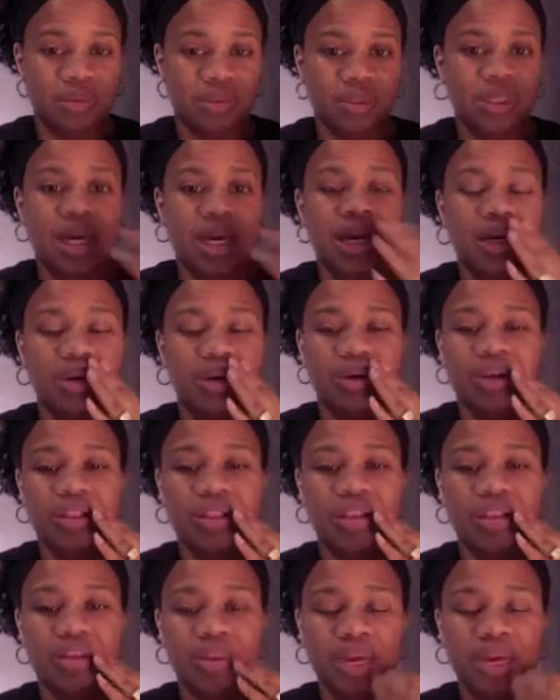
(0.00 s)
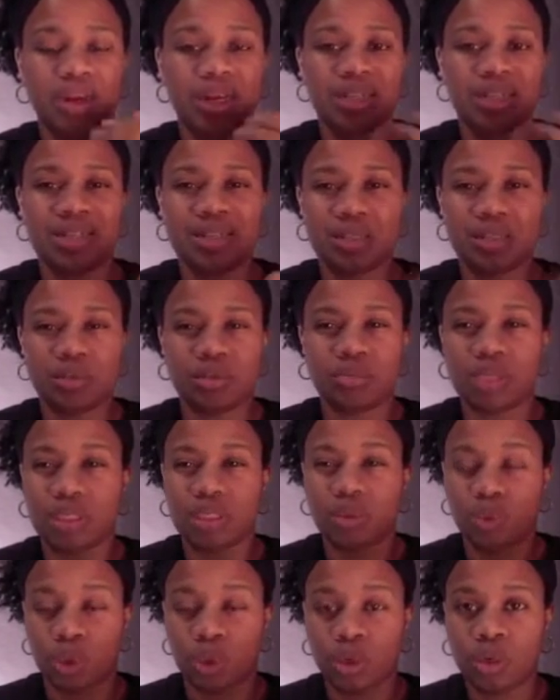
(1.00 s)
kind of knew nothing about it because I don't really
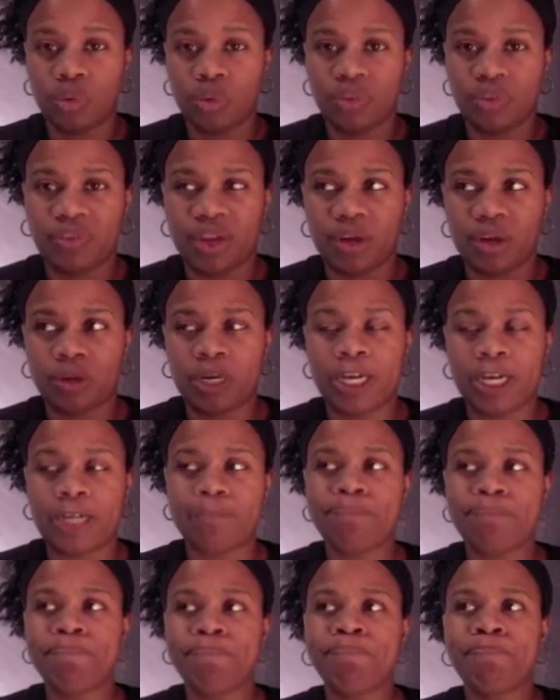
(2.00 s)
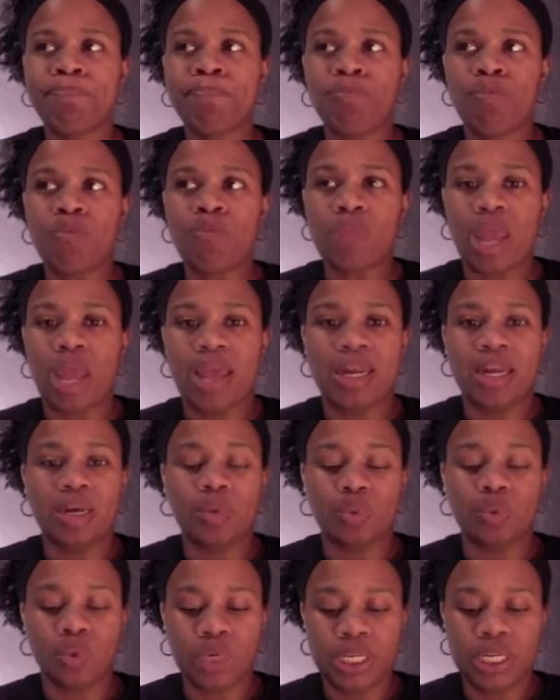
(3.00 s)
work with Final Cut, and I
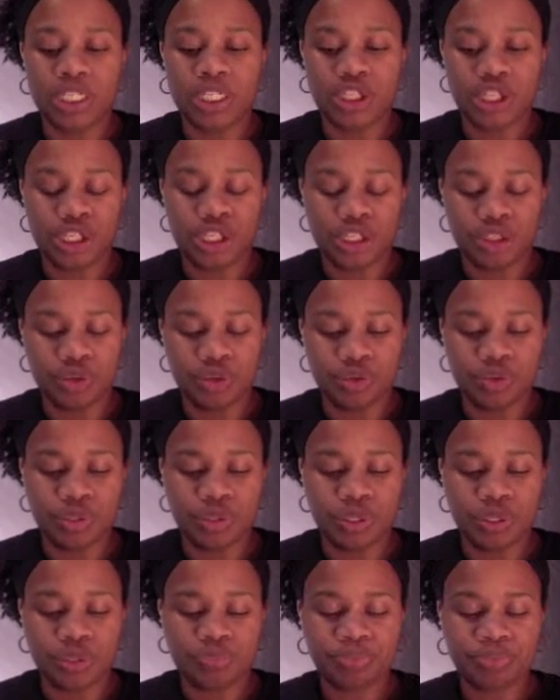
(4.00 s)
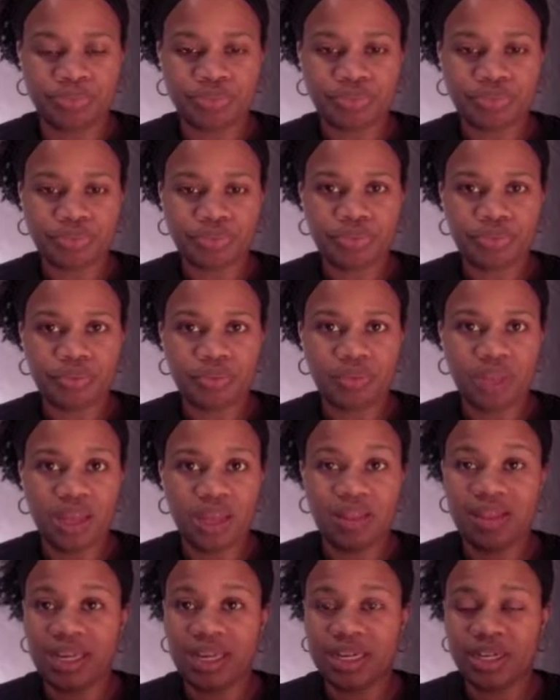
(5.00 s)
wanted to use
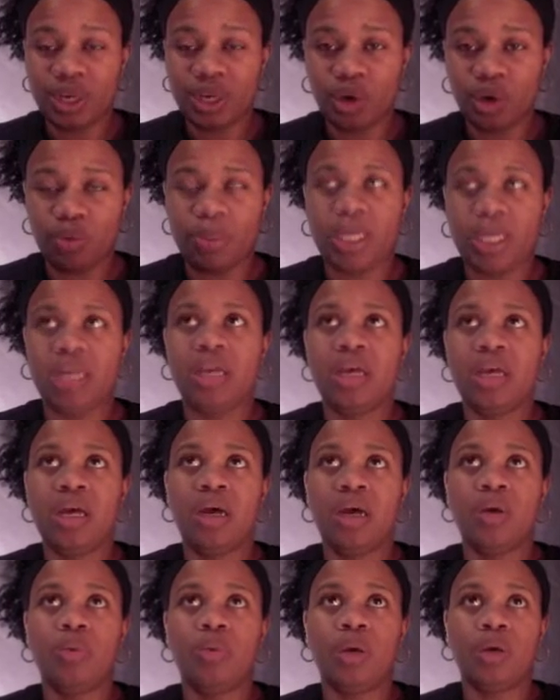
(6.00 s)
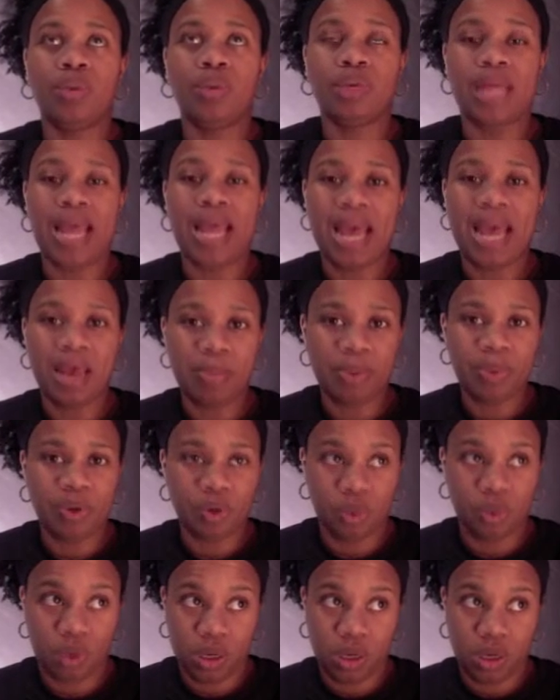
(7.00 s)
the Adobe. Well, what happened
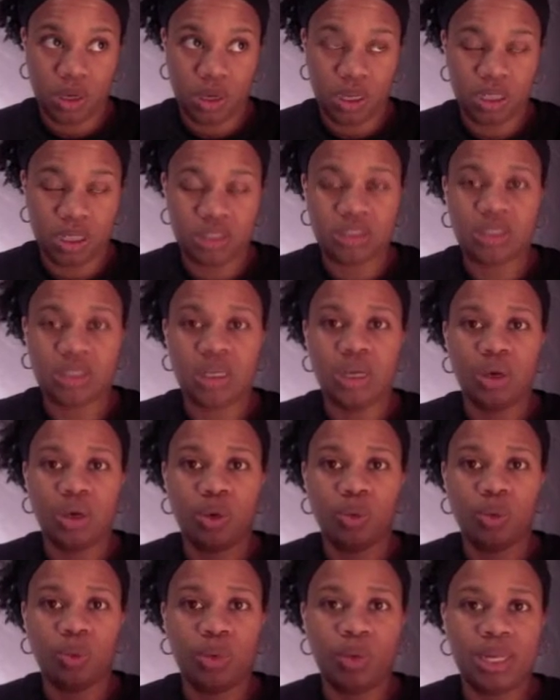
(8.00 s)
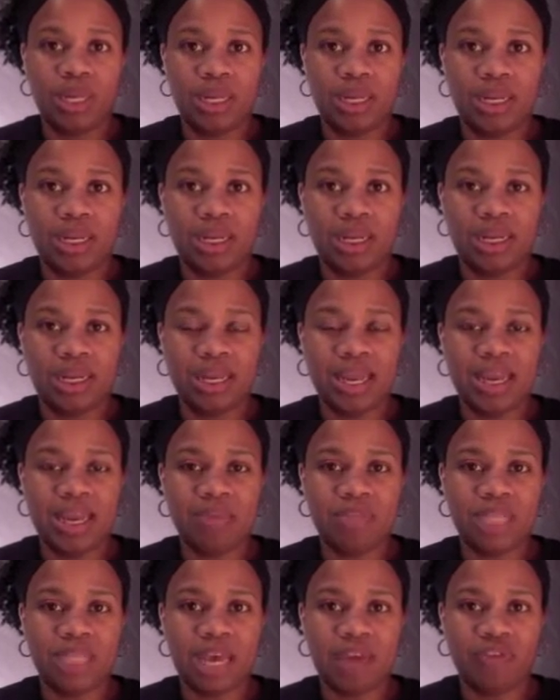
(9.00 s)
was, when it came
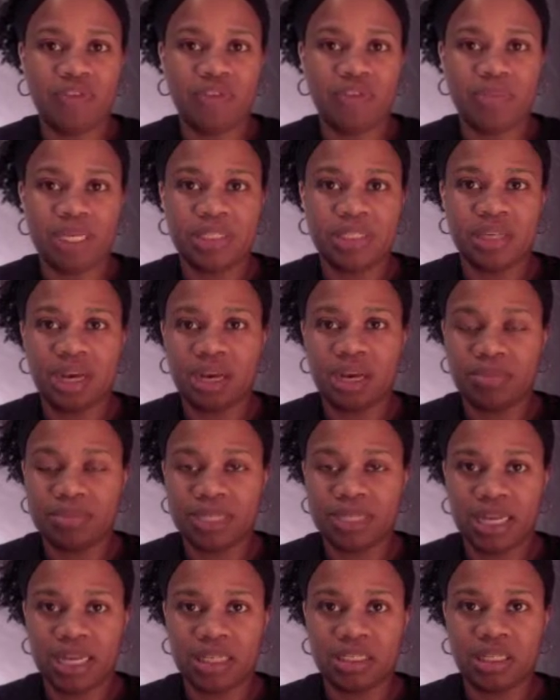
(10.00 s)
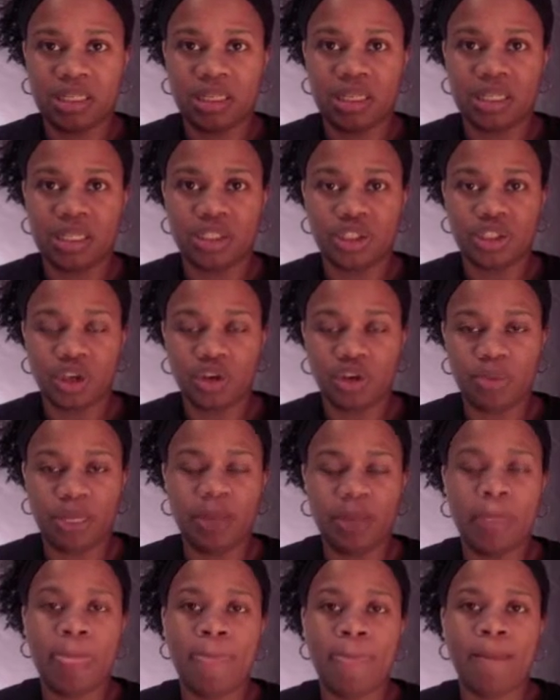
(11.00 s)
time for me to update the
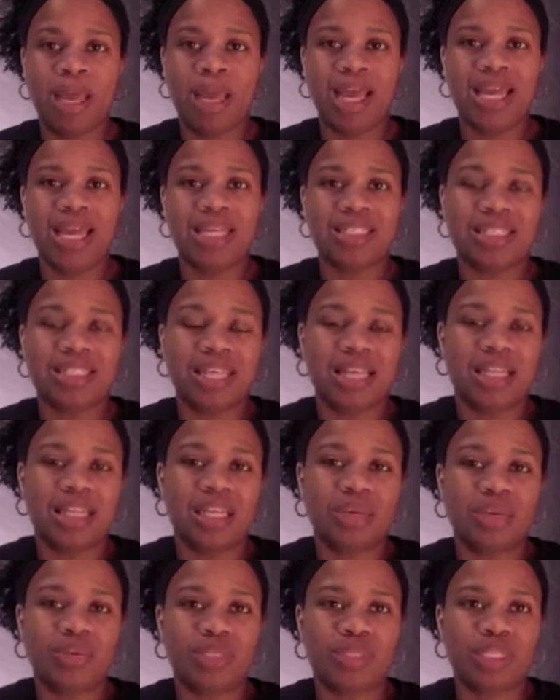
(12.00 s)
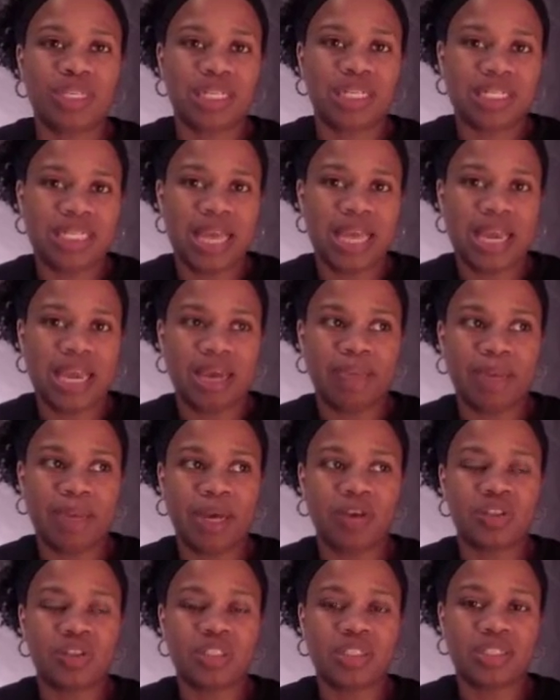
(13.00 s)
Adobe, it said that it was going to take
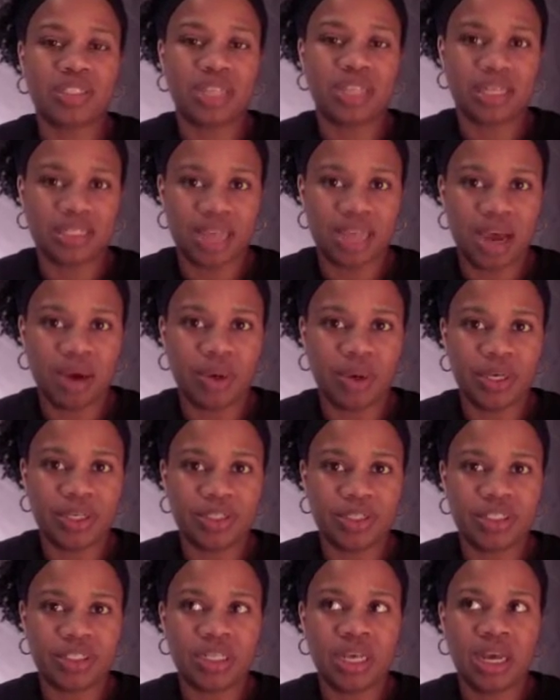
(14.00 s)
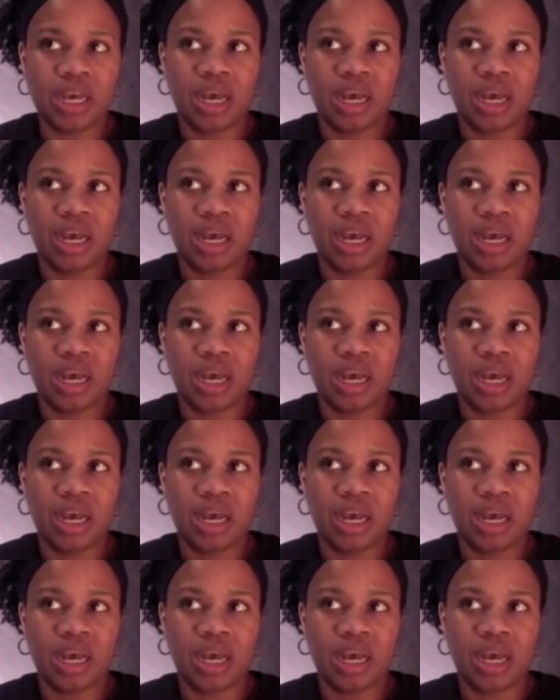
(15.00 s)
about 6 hours.